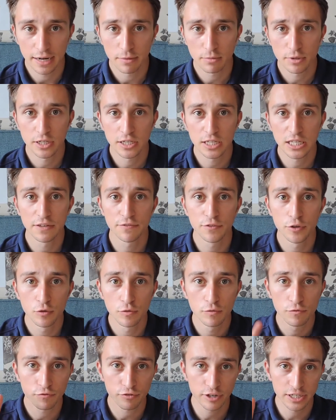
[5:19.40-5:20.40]
and I'm going to give
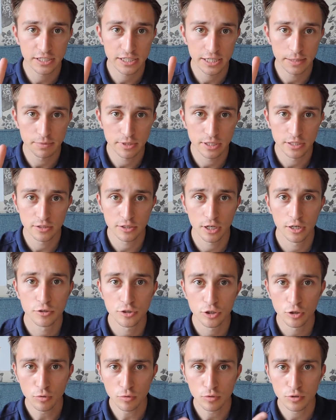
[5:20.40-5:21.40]
you 3 tips in
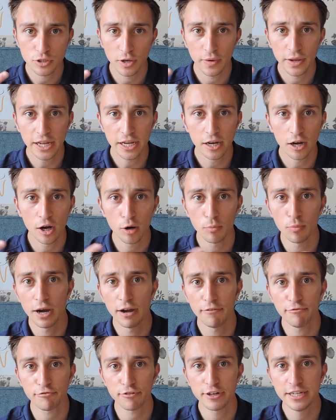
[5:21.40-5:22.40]
total. So here are
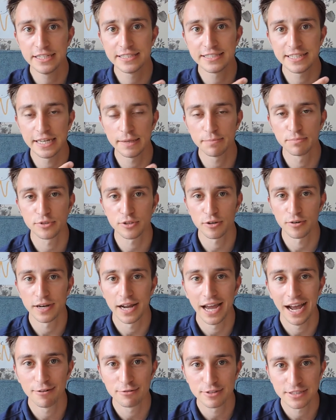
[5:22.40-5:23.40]
my 3 tips on
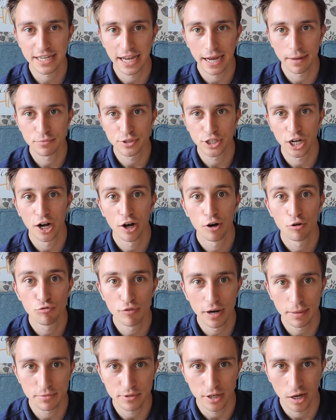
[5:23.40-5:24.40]
how to capture
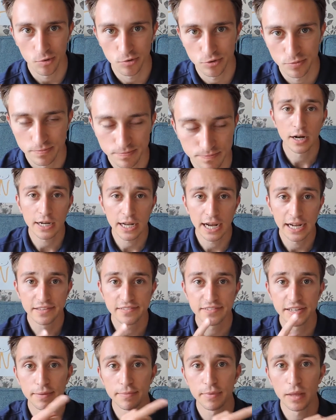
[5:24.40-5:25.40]
reptiles. Okay,
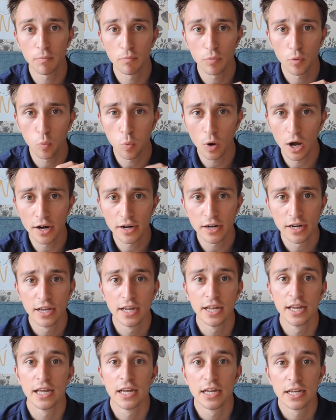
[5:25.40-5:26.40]
tip number 1
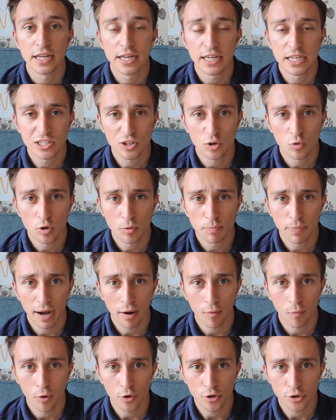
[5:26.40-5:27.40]
is all
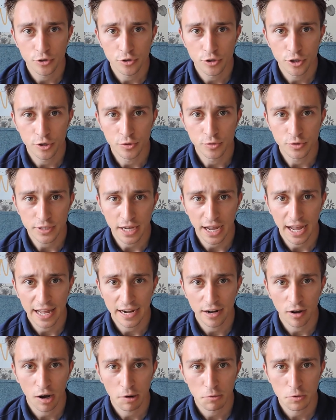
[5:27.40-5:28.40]
about what you use,
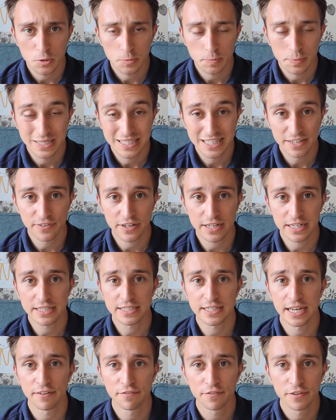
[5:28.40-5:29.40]
and I would specifically
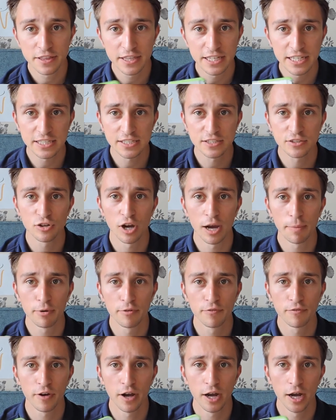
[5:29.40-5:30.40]
say for this type
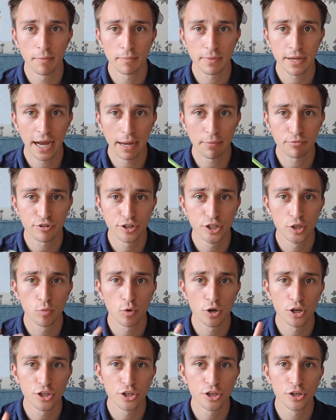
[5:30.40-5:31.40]
of capturing, you
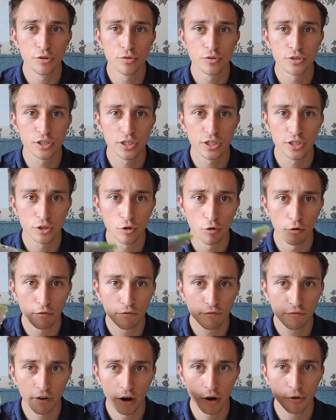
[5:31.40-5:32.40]
want to use your
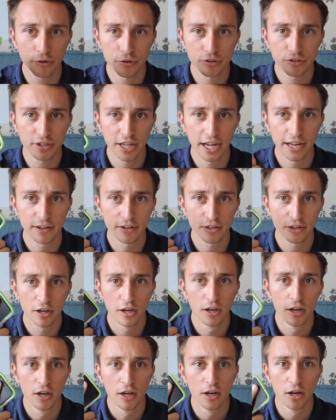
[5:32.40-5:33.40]
phone. Your standard
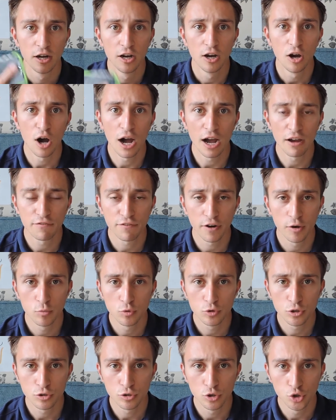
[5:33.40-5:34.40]
iPhone
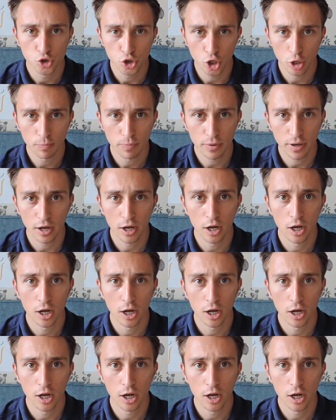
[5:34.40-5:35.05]
will do the job,